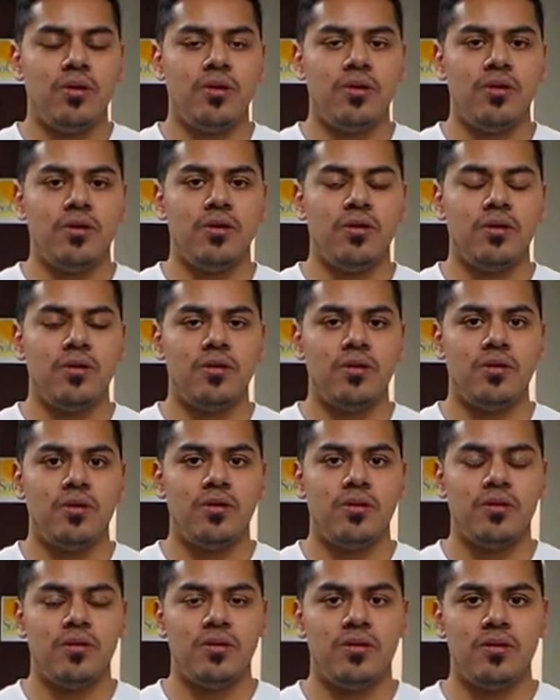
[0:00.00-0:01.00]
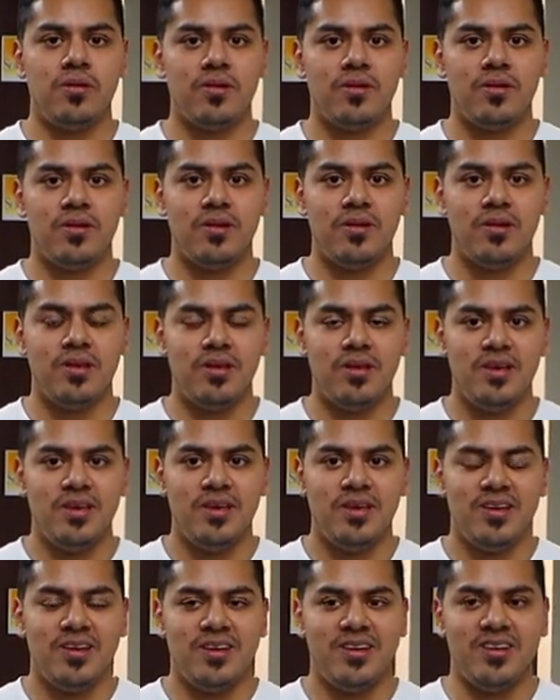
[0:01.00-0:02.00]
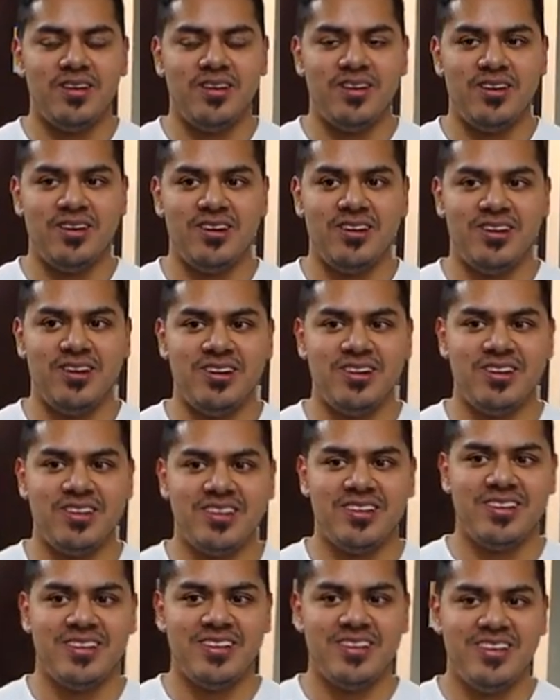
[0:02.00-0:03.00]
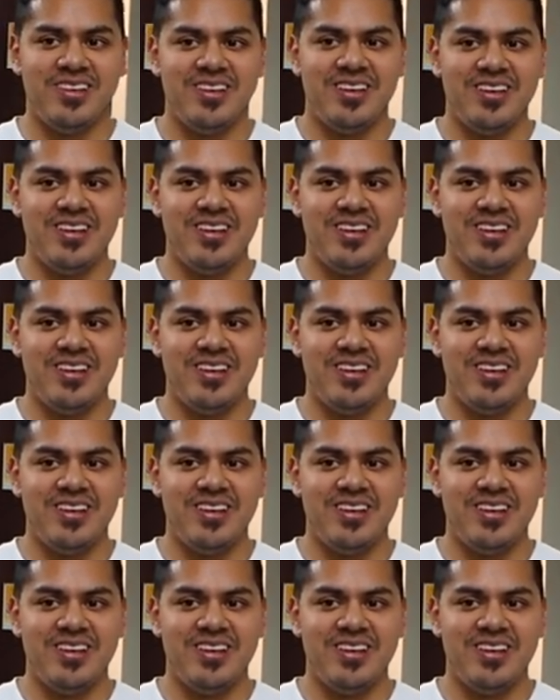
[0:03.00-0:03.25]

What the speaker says: The person shown says nothing.